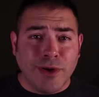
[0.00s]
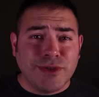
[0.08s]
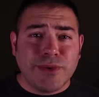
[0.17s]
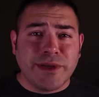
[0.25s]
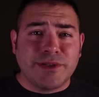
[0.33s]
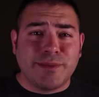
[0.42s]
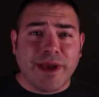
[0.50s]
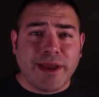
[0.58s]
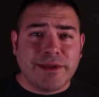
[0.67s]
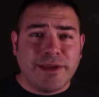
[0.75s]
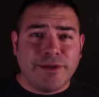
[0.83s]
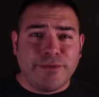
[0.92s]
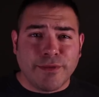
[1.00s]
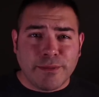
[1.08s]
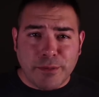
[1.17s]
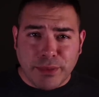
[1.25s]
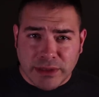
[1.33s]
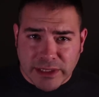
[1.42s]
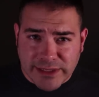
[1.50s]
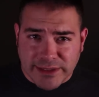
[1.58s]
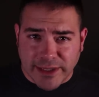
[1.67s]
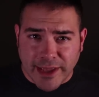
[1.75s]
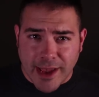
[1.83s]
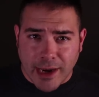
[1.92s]
What to expect from the police
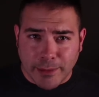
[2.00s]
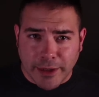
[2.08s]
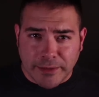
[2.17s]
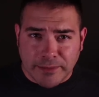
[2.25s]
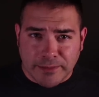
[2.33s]
academy.